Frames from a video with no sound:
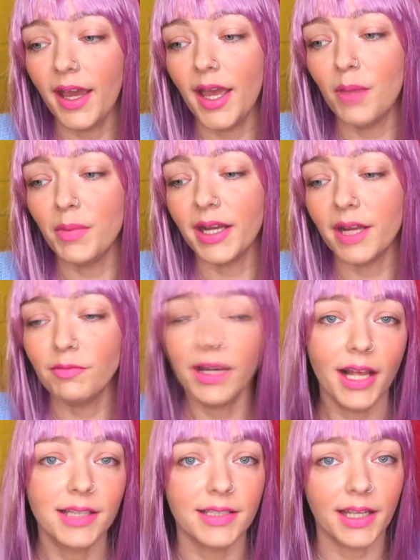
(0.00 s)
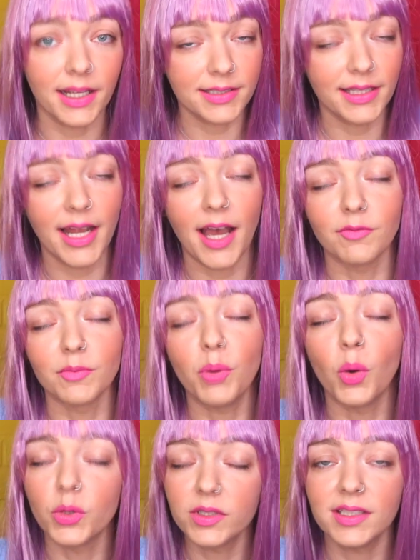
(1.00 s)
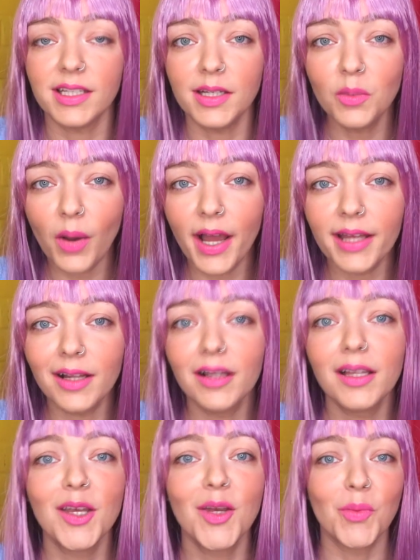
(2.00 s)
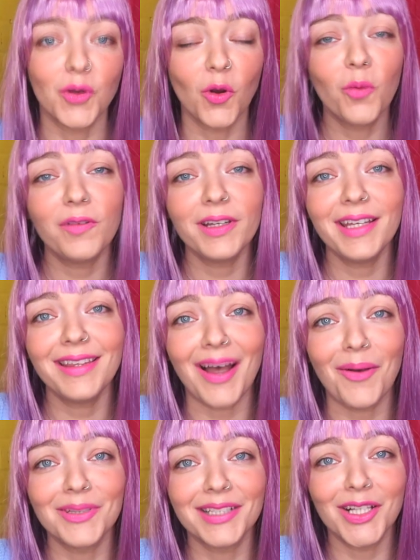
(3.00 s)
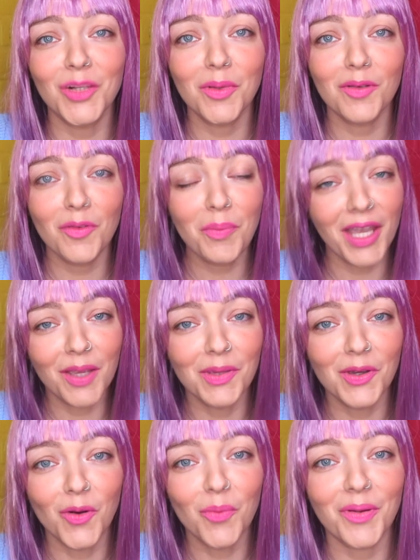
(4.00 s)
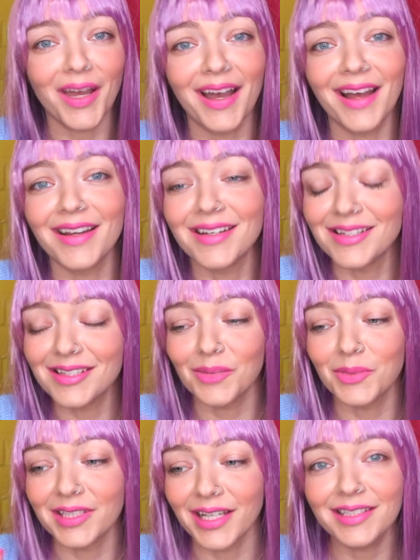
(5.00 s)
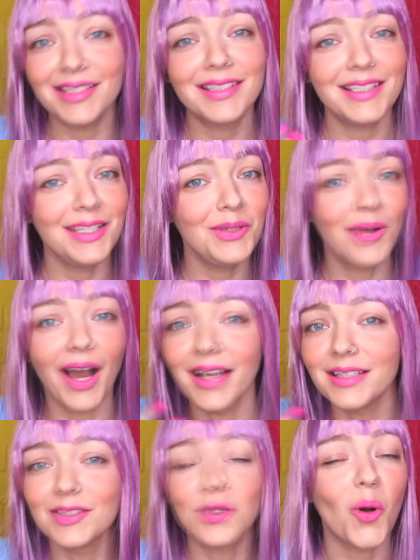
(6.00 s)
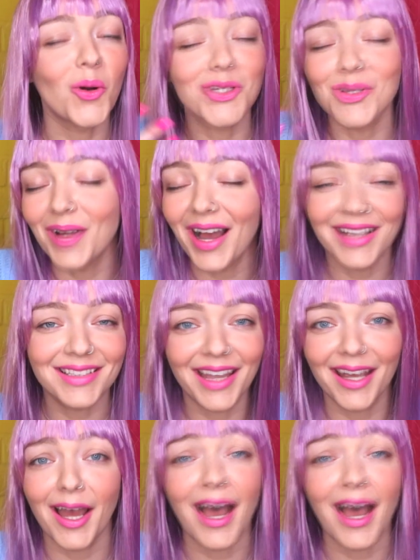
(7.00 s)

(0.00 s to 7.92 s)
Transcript: And I realized, like I said, I haven't posted in a while, but hopefully that was a little bit of a pick-me-up, and it was nice to see you guys and talk to you guys again.